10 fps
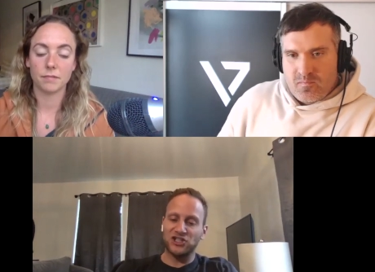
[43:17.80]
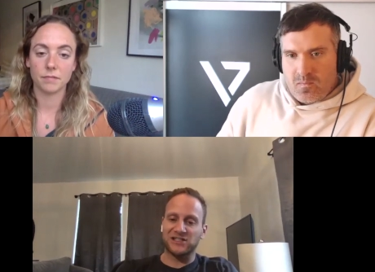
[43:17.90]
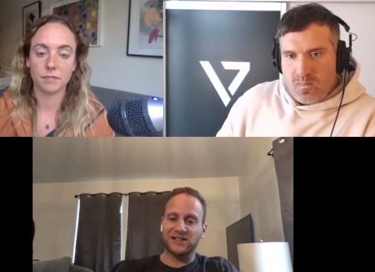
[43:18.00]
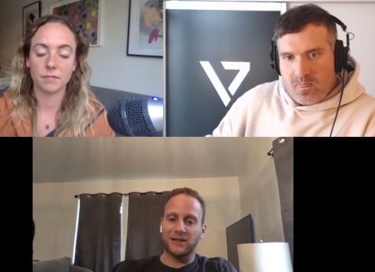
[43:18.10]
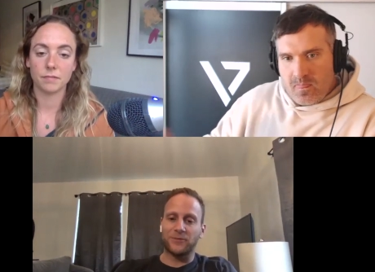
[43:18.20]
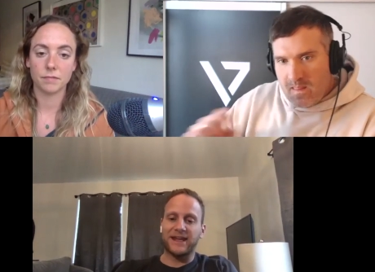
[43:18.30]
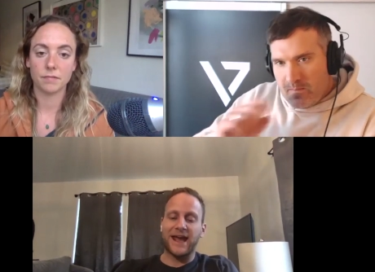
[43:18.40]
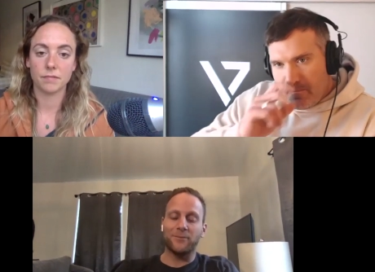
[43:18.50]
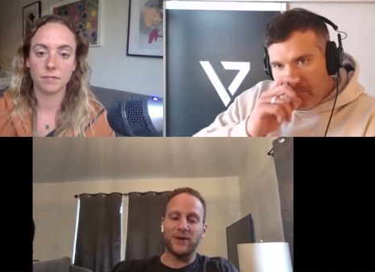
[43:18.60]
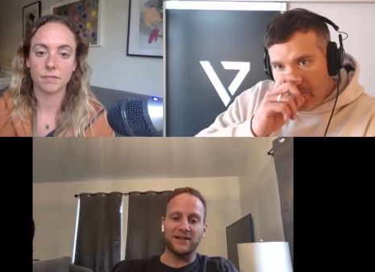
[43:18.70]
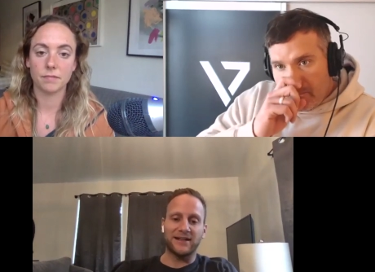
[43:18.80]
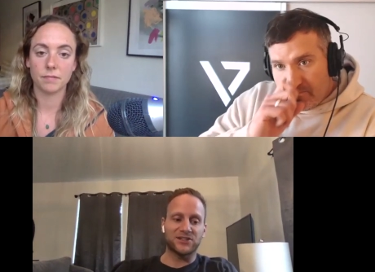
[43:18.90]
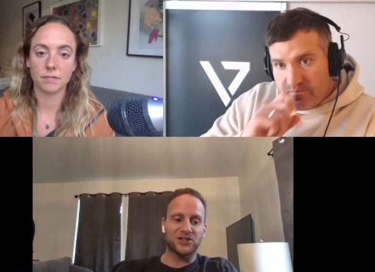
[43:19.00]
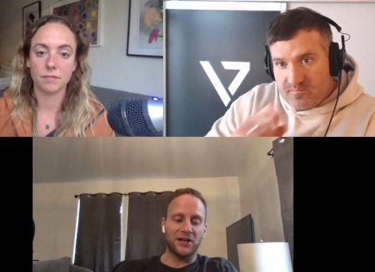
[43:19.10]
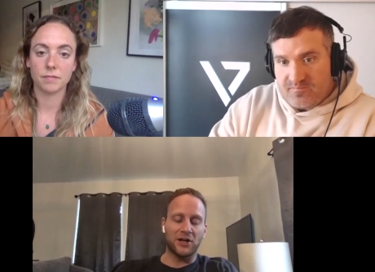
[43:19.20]
Speaker 1: lit up the campaign
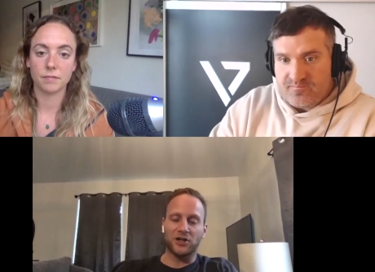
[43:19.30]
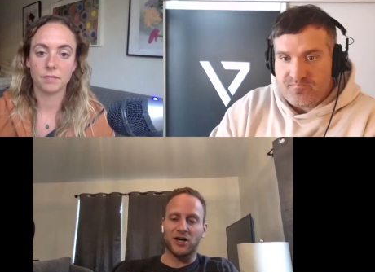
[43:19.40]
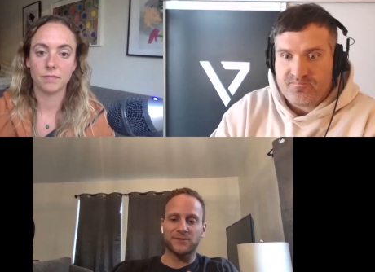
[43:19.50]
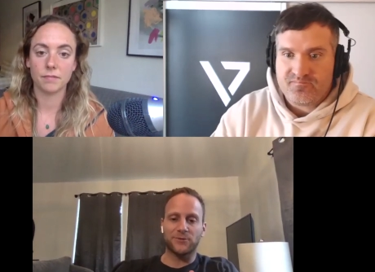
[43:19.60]
yesterday and our cost